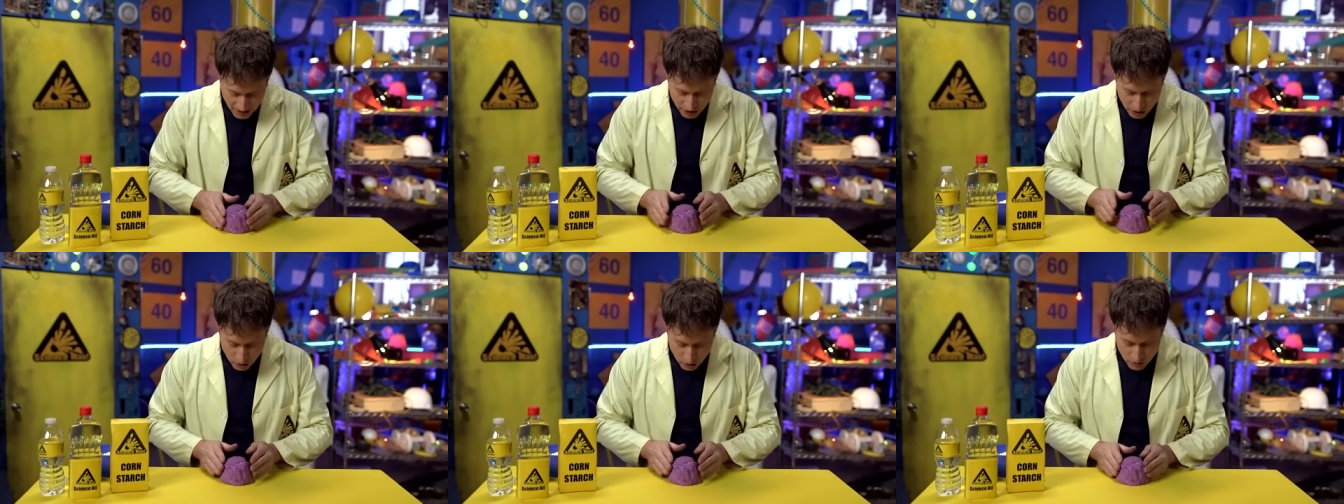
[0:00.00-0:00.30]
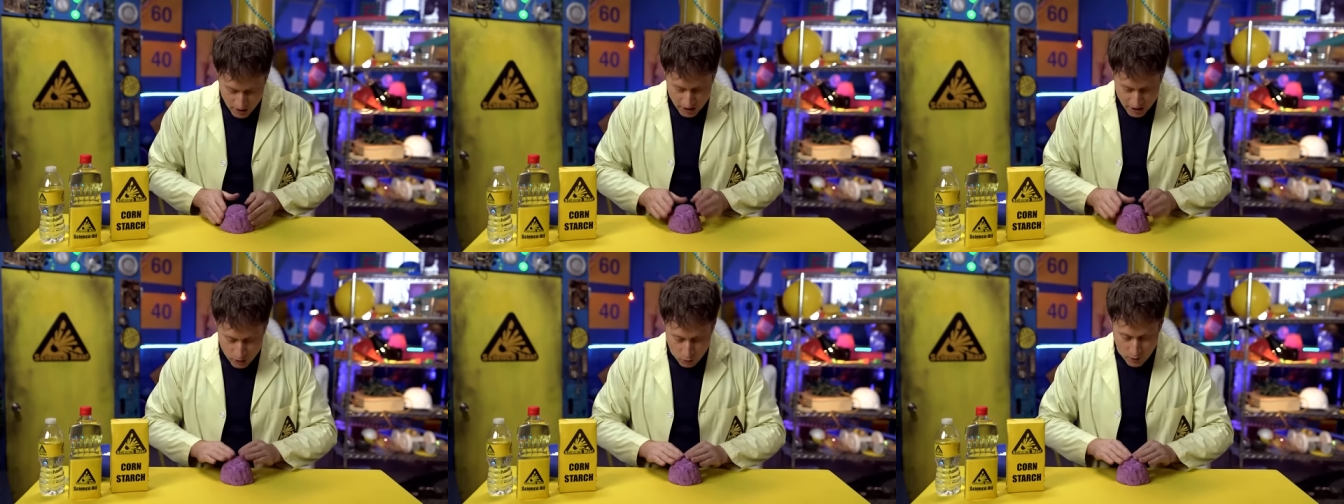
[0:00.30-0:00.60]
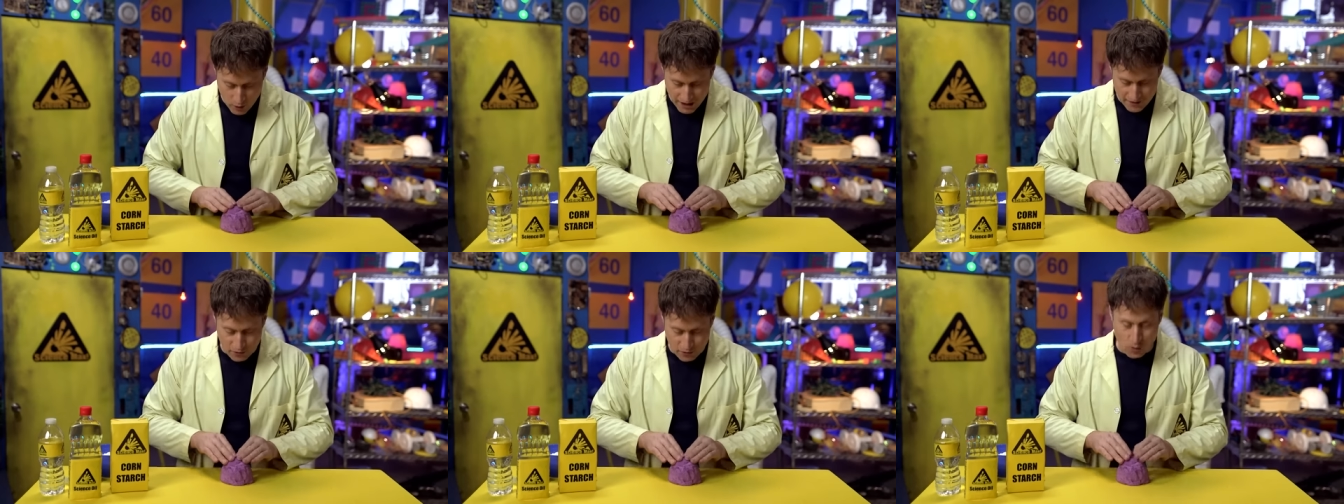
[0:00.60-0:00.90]
it, you need to
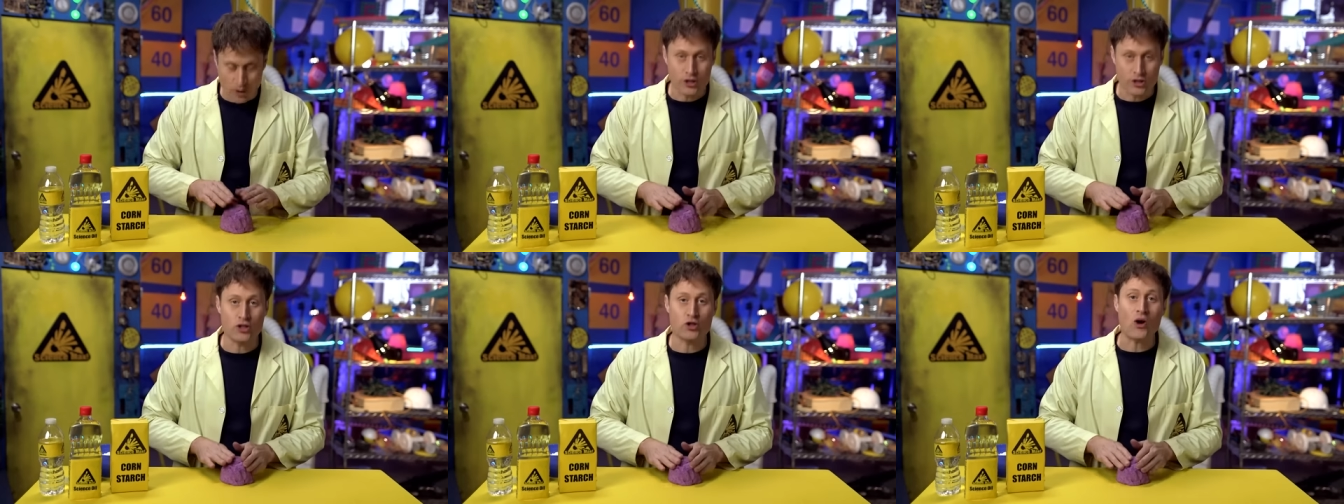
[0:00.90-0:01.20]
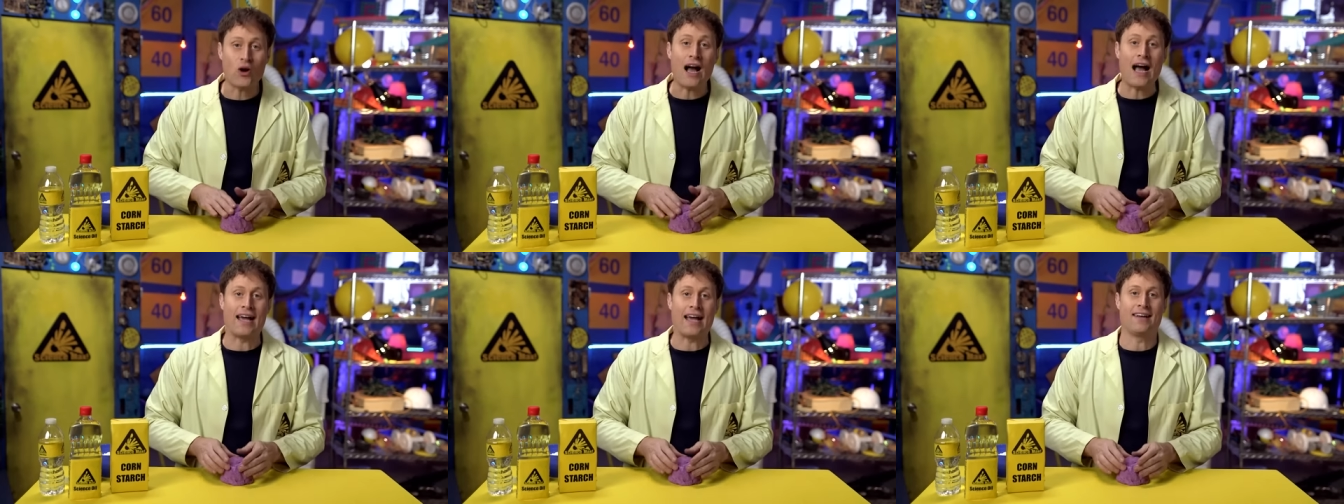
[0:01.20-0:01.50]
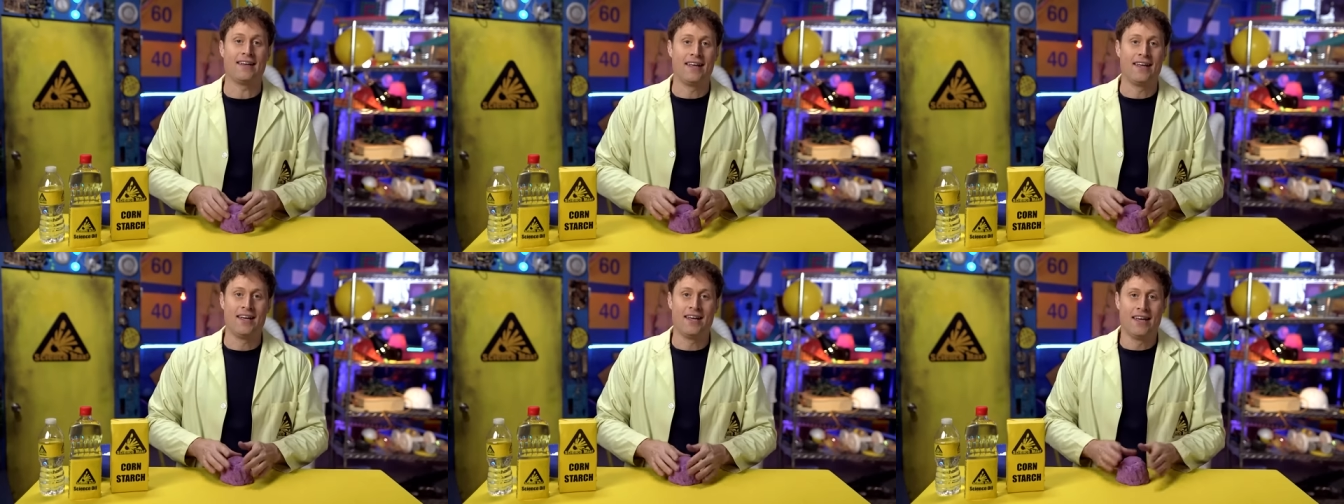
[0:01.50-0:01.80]
wait for it to dry,
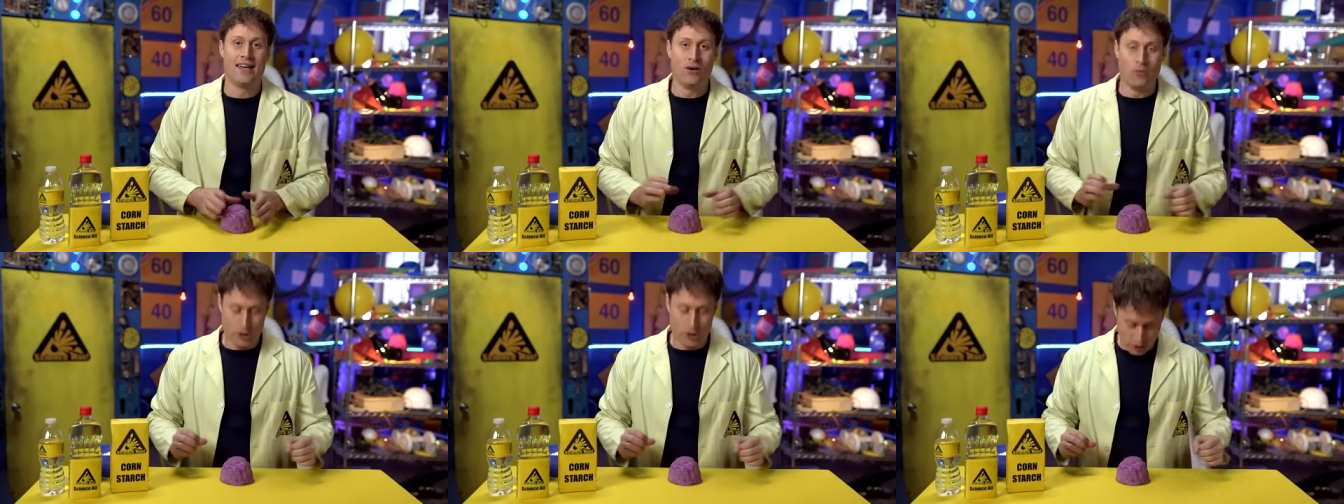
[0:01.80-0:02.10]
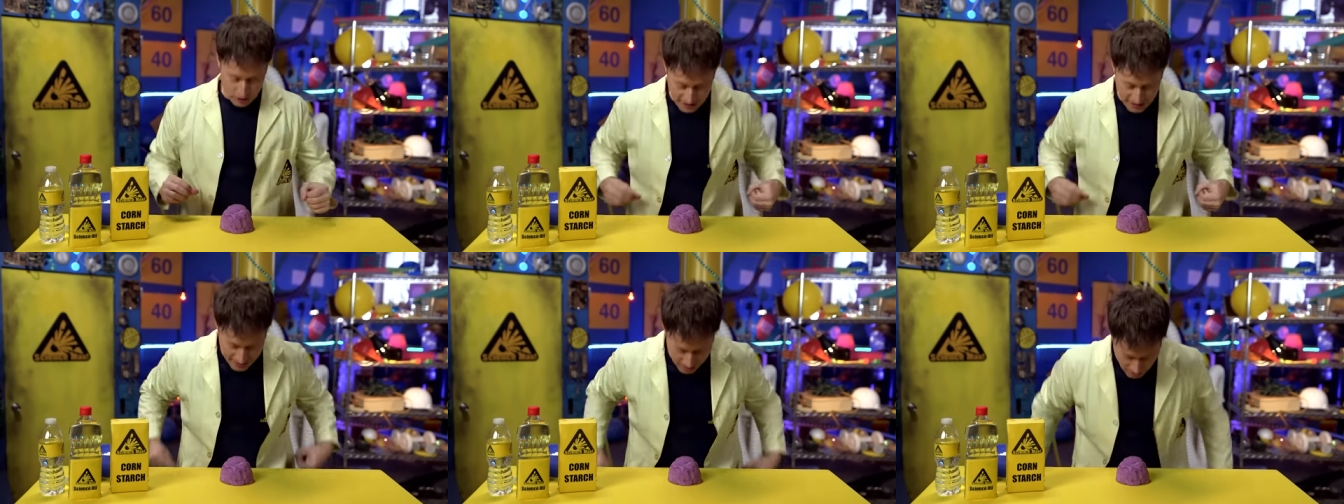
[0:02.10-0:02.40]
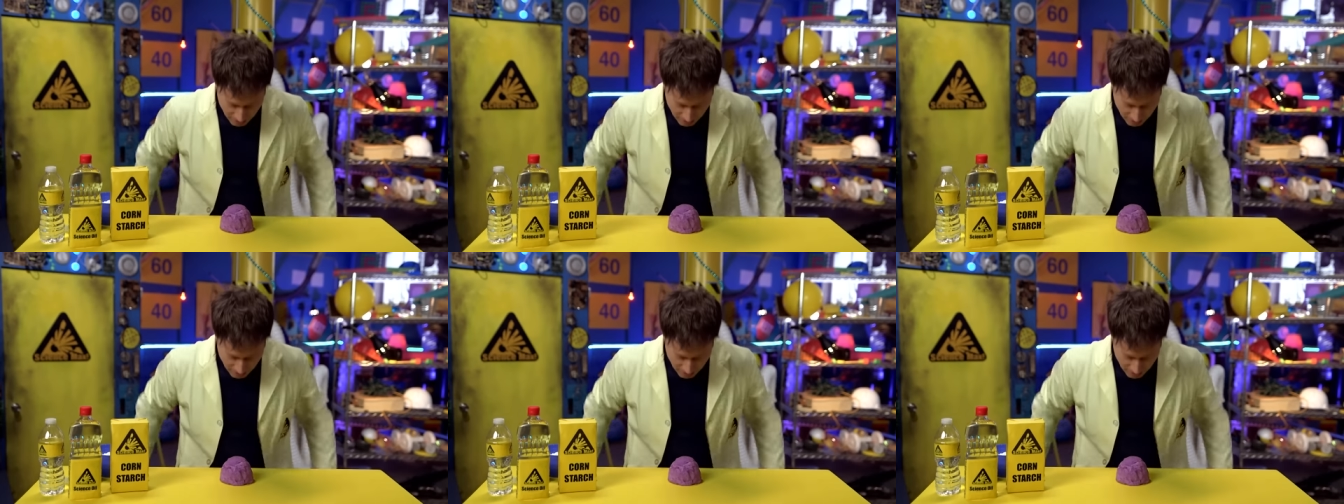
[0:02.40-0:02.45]
which will take